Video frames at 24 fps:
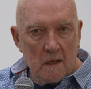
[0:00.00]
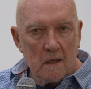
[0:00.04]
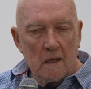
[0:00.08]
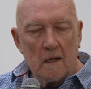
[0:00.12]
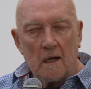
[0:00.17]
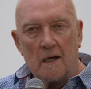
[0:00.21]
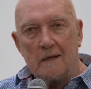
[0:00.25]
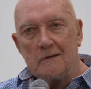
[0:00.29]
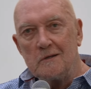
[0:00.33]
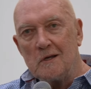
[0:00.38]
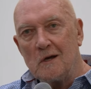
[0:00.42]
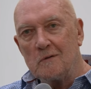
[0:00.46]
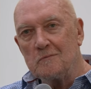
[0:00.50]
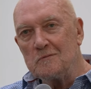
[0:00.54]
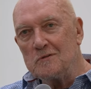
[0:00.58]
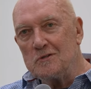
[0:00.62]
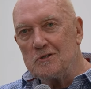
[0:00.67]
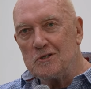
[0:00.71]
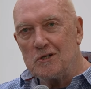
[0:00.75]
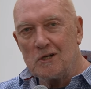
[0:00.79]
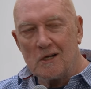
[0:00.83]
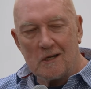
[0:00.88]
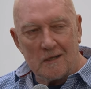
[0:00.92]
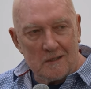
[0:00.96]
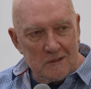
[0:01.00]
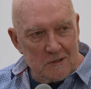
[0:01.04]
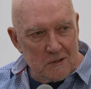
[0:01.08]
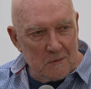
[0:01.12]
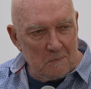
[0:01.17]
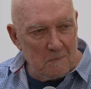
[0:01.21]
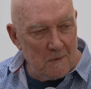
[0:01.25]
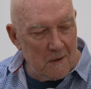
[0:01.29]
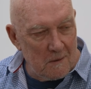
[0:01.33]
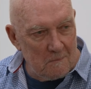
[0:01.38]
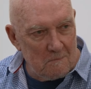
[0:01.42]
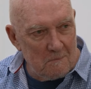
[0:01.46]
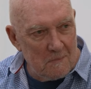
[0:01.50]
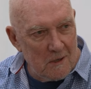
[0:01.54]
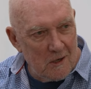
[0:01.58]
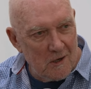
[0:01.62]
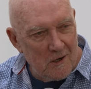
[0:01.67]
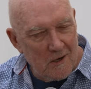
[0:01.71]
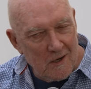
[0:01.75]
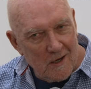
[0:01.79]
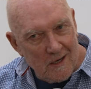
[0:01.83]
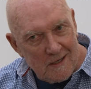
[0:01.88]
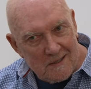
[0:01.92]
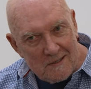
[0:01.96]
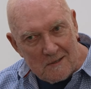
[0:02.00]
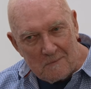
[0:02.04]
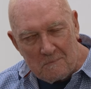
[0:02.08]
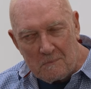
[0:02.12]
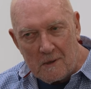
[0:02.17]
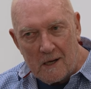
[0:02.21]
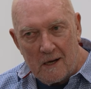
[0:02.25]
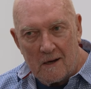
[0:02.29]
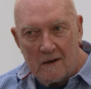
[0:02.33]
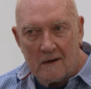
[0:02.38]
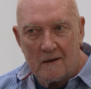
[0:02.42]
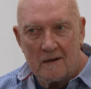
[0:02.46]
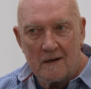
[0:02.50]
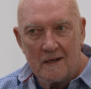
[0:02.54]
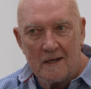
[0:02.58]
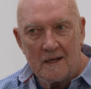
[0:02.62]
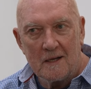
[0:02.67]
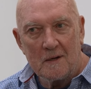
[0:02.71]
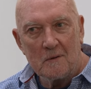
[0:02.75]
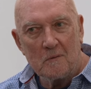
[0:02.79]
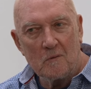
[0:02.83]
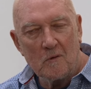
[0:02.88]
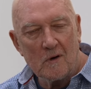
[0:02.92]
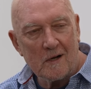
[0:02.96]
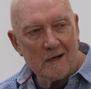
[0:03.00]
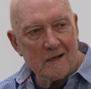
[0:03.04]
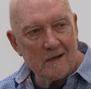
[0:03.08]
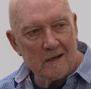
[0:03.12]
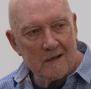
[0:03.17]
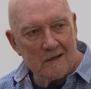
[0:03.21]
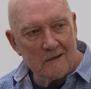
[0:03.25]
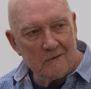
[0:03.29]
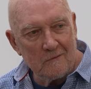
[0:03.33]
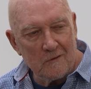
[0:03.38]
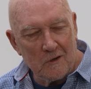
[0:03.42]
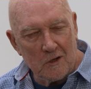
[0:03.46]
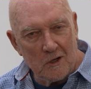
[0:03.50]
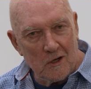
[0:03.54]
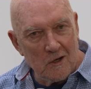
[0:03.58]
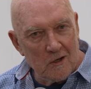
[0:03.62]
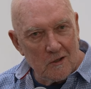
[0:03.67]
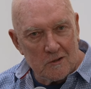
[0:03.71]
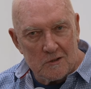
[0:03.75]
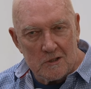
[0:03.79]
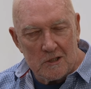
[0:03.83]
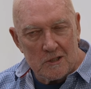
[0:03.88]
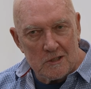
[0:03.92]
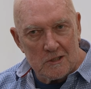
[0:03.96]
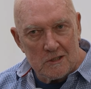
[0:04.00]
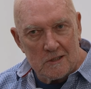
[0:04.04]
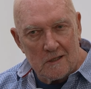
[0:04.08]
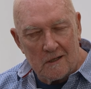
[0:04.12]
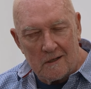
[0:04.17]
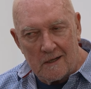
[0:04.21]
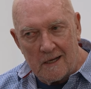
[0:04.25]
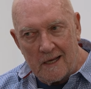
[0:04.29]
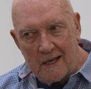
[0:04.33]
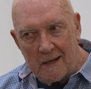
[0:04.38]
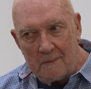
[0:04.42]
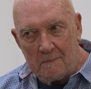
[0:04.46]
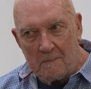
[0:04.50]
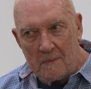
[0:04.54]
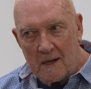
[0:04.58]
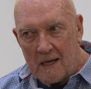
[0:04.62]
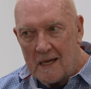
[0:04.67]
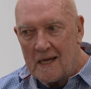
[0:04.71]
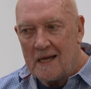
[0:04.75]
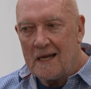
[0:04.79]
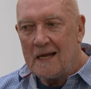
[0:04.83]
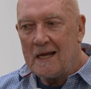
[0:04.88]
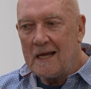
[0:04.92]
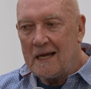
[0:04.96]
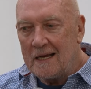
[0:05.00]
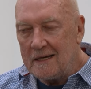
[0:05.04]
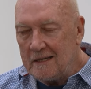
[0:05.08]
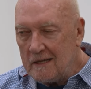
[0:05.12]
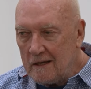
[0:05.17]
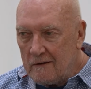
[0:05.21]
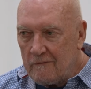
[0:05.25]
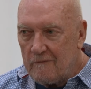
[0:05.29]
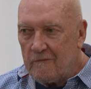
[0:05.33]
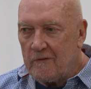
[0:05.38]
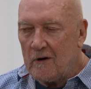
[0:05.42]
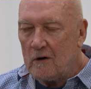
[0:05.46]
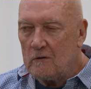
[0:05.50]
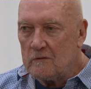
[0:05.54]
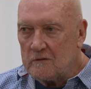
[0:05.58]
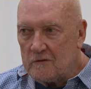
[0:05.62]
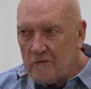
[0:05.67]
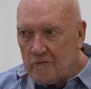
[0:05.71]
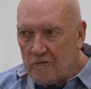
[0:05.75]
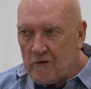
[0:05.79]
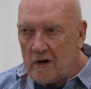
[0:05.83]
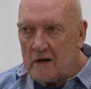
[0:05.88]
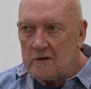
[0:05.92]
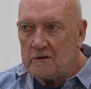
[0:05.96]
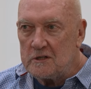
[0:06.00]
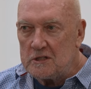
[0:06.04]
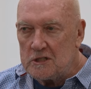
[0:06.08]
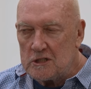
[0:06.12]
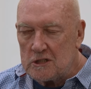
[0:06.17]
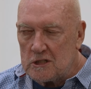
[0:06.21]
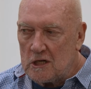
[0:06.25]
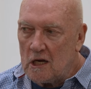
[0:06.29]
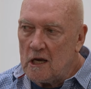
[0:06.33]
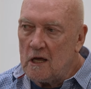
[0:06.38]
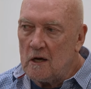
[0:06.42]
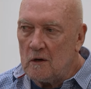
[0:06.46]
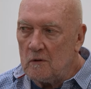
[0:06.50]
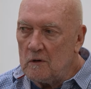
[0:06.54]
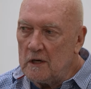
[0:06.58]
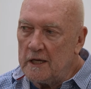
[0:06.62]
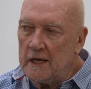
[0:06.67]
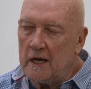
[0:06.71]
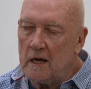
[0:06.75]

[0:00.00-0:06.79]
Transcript: I don't change my mind about what kind of an artist I am, and it evolves very slowly.